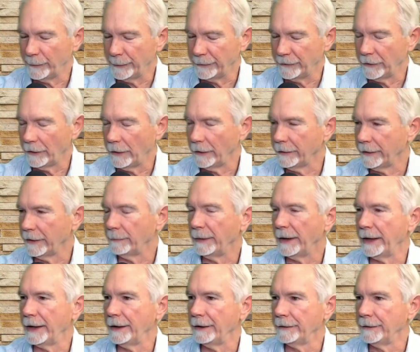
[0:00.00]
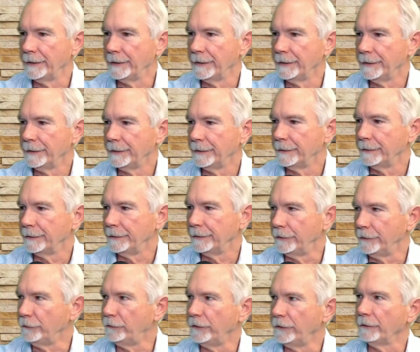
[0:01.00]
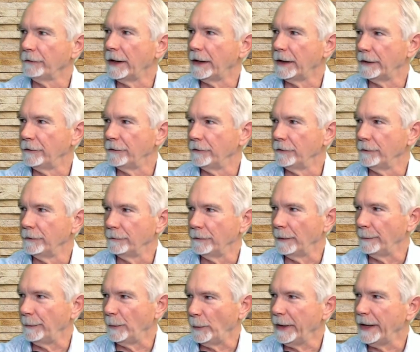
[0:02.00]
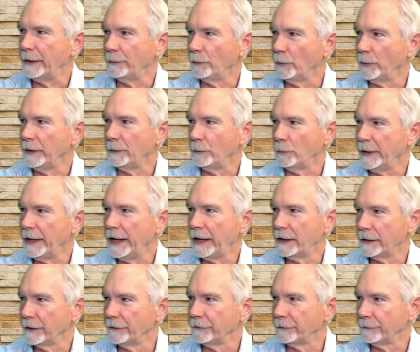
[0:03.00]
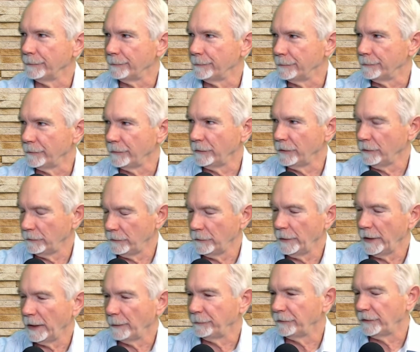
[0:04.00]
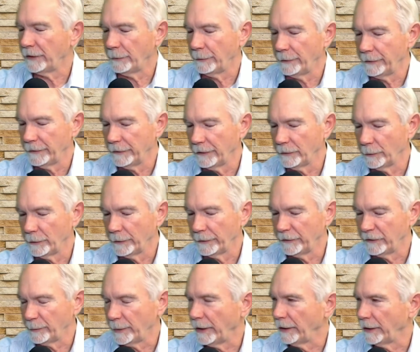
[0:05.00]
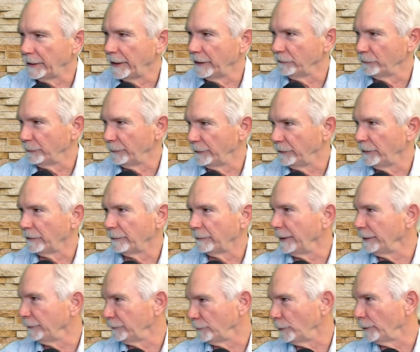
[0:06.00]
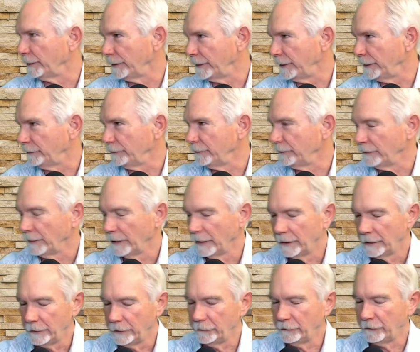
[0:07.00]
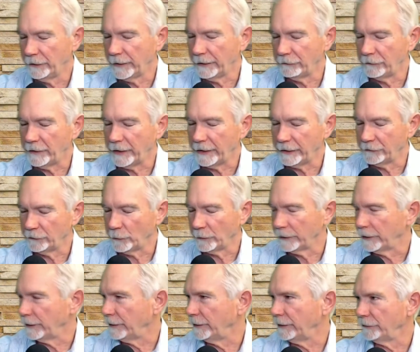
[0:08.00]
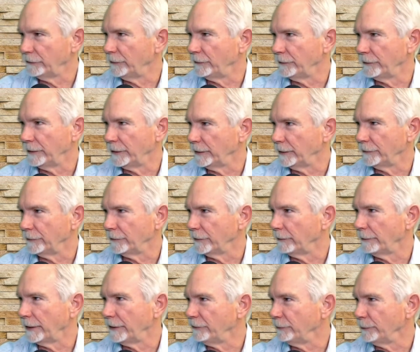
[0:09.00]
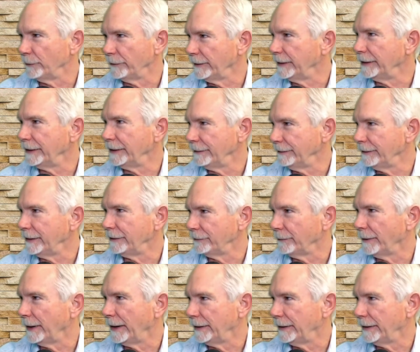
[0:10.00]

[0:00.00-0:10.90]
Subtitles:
we've been talking about, you still got to do, I mean, we had another, you helped us out with another one of these podcasts where we talked about soil conditions. You still have to take soil conditions into consideration with any of these, right?